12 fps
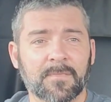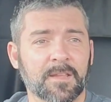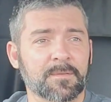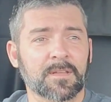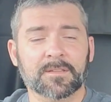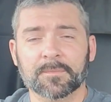
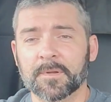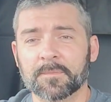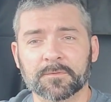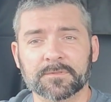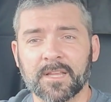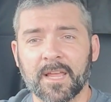Maybe other
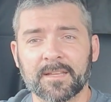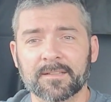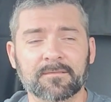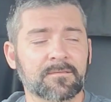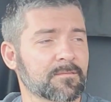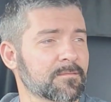people's had,
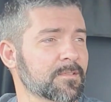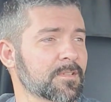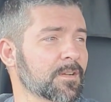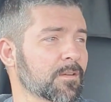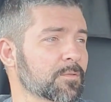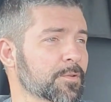
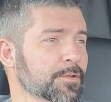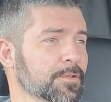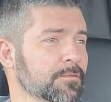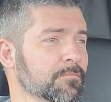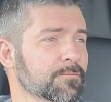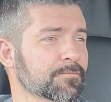you know, good